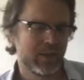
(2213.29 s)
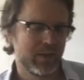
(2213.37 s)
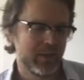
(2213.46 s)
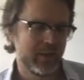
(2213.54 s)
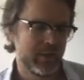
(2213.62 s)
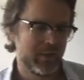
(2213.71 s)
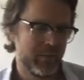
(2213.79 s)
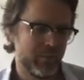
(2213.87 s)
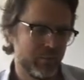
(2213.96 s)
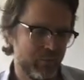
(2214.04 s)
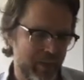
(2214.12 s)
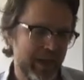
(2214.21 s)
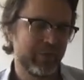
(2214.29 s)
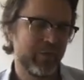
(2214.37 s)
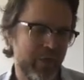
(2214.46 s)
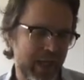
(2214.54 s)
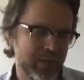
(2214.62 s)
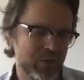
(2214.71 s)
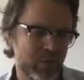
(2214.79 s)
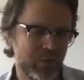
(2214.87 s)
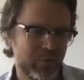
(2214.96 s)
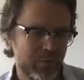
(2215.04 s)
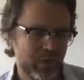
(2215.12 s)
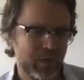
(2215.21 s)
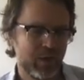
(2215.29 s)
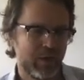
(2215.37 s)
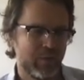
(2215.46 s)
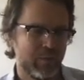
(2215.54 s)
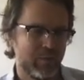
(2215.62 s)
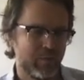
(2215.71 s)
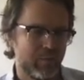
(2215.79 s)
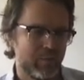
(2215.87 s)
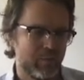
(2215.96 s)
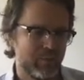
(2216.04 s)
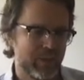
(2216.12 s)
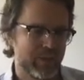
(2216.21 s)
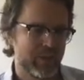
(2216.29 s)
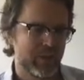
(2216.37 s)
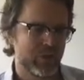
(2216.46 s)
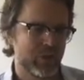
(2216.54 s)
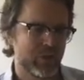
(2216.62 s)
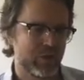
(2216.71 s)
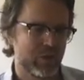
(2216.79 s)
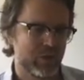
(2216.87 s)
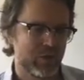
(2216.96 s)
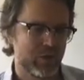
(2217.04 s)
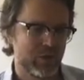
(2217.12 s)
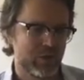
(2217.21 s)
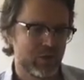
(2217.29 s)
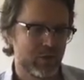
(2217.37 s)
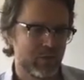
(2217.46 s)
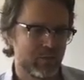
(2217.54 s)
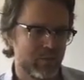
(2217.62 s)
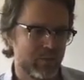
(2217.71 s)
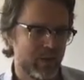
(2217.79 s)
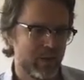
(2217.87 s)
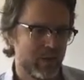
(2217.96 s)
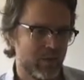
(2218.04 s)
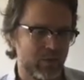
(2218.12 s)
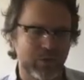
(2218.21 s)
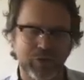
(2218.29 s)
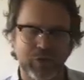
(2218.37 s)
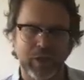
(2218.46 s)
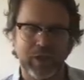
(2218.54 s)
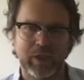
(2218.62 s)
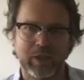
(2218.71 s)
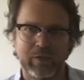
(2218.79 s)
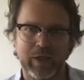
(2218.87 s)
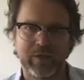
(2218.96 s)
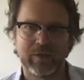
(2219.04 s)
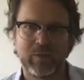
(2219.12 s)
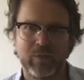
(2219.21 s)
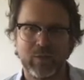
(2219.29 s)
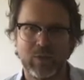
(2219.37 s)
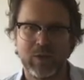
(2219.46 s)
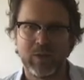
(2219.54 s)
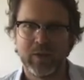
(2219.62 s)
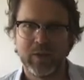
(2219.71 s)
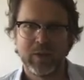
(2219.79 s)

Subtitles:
But for that sort of decision to launch an aggressive war,